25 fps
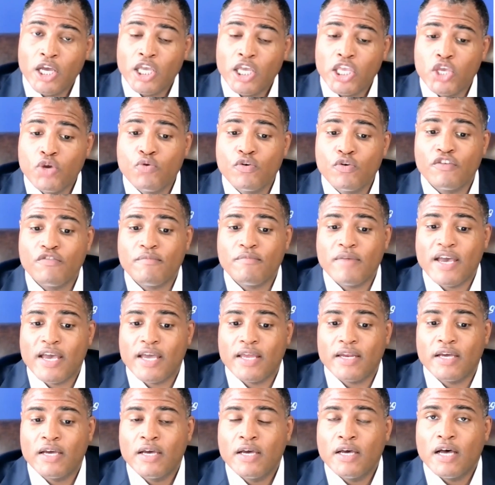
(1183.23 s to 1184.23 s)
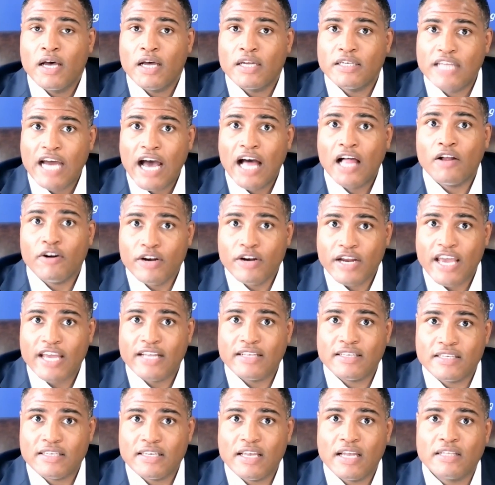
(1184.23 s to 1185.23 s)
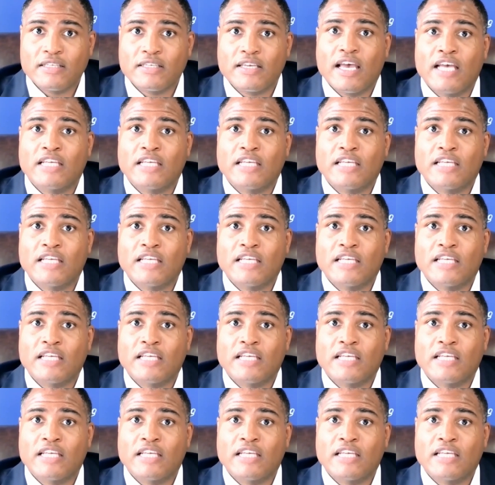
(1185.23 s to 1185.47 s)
you would have made $1.08